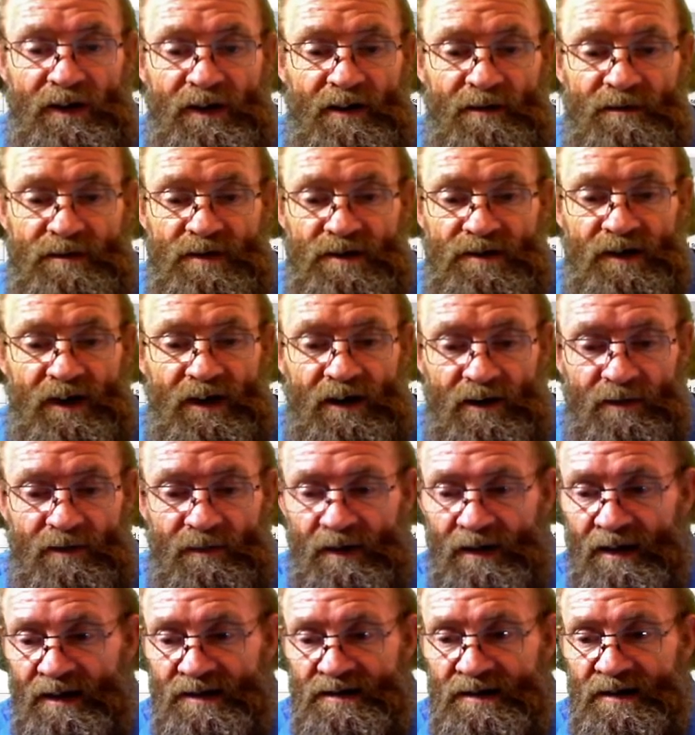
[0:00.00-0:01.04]
I'm just going a
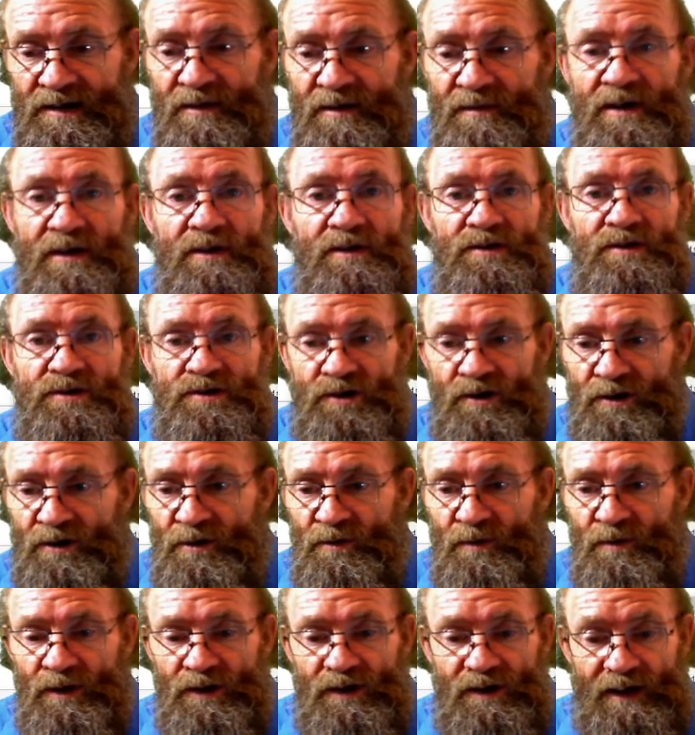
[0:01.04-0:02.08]
bit extreme here to show
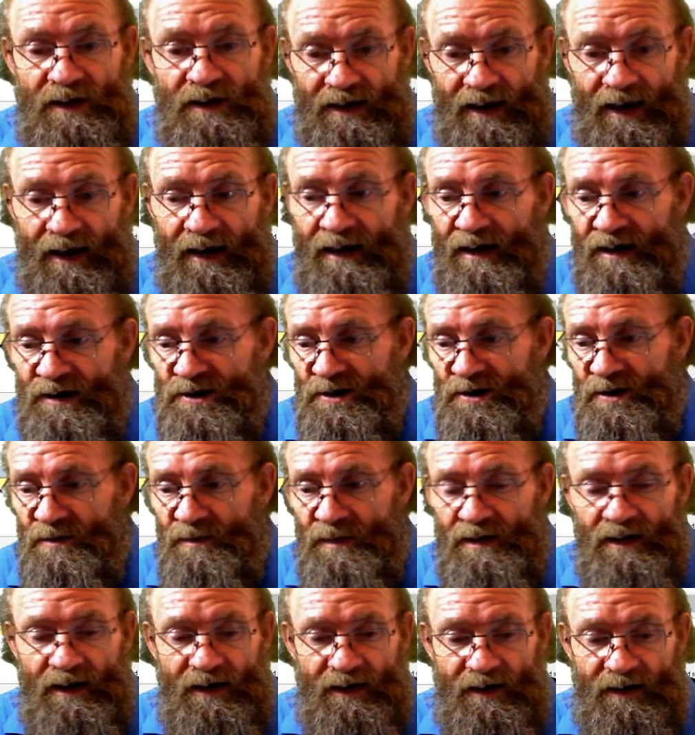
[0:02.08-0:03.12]
you what can actually
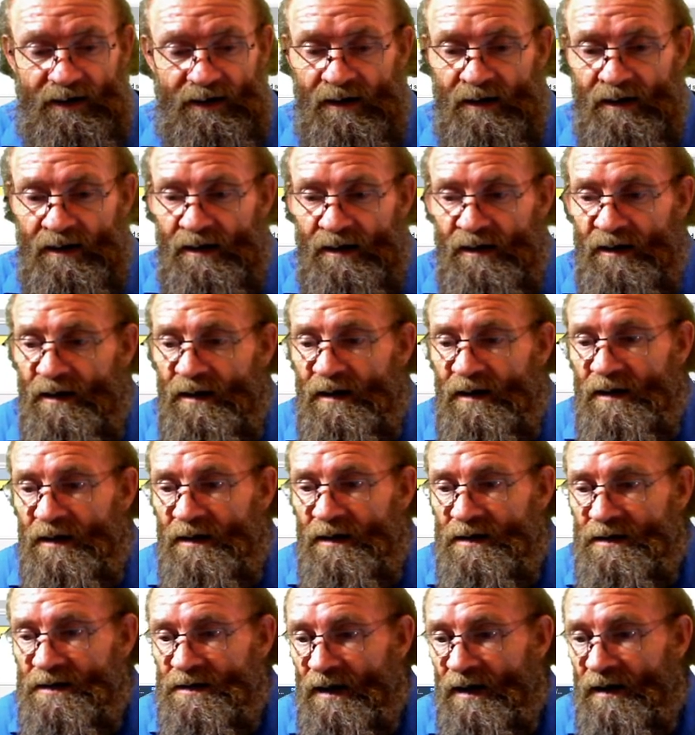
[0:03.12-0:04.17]
be done.
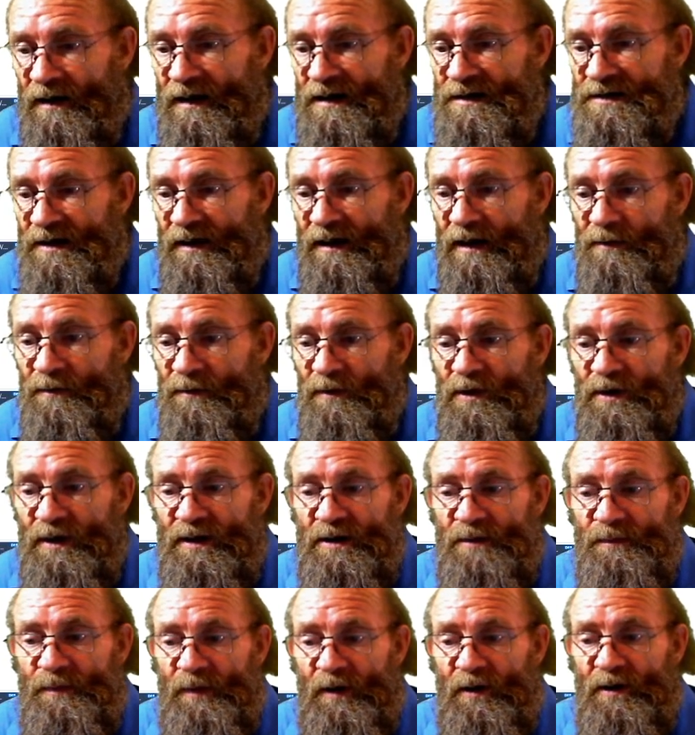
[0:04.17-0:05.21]
Now let's go and have a look at
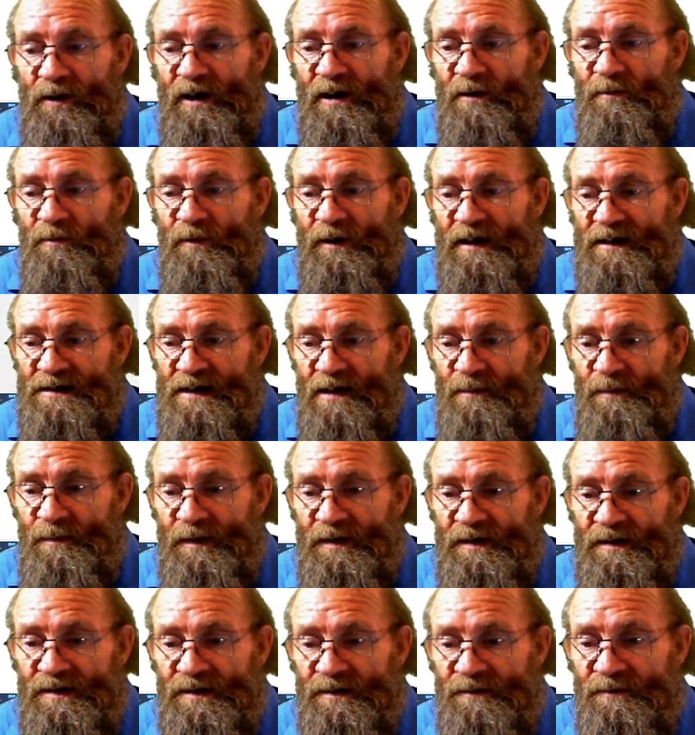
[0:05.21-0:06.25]
the program, what has
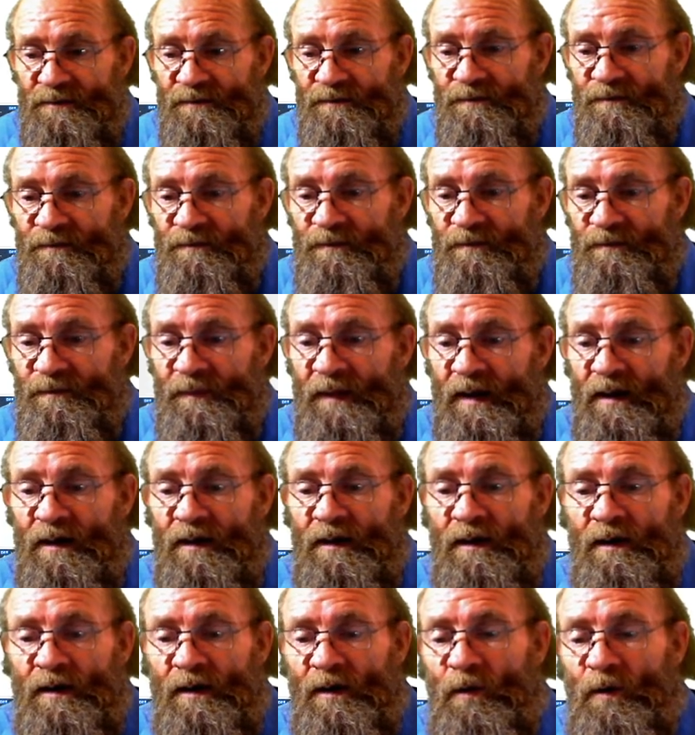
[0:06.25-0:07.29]
happened.
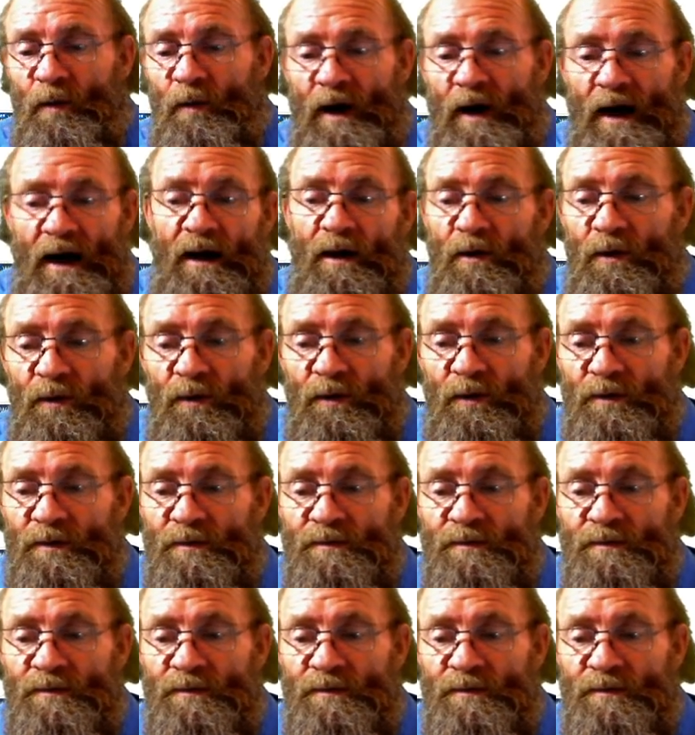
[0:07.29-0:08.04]
Wow,